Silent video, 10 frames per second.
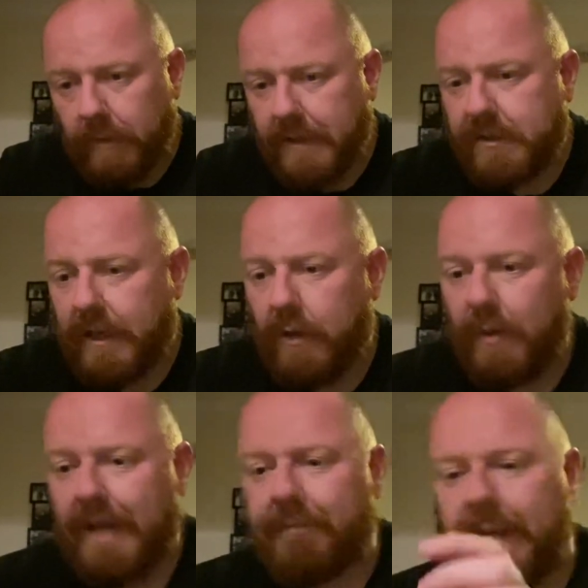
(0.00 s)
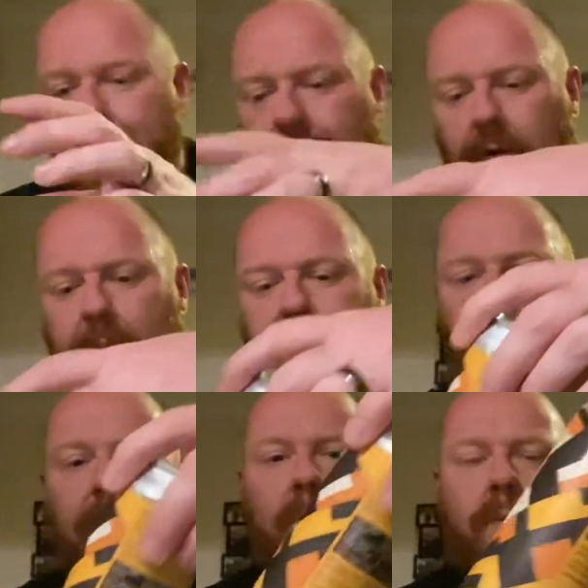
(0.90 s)
So Love Lane from
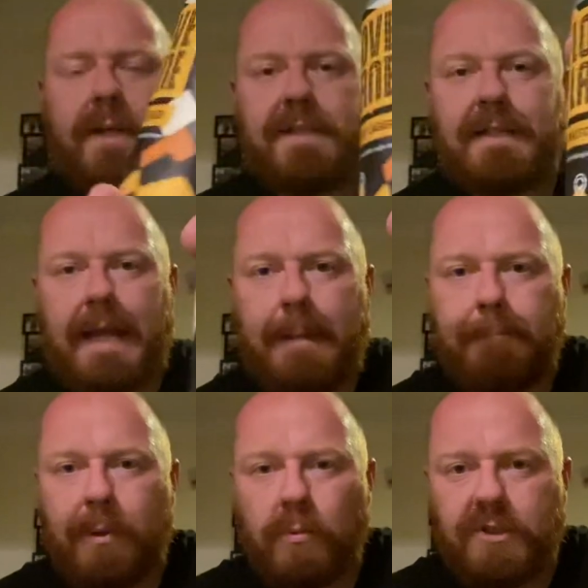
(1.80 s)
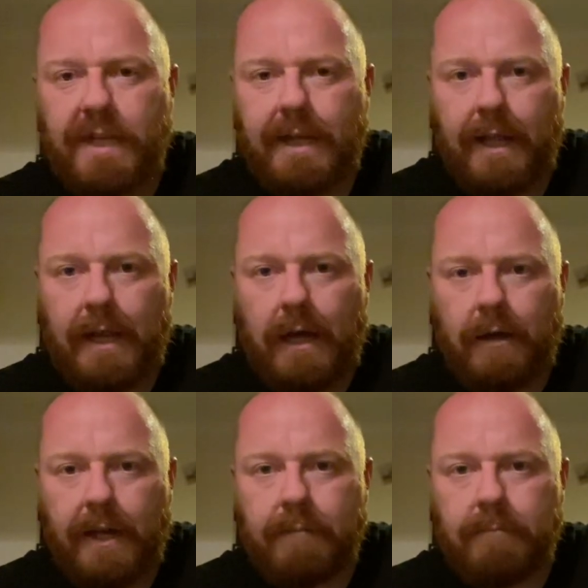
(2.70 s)
Liverpool, this is their Baltic
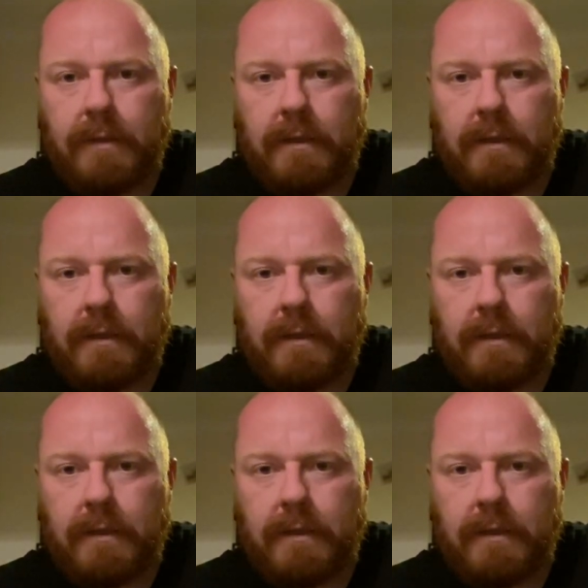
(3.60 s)
Lager.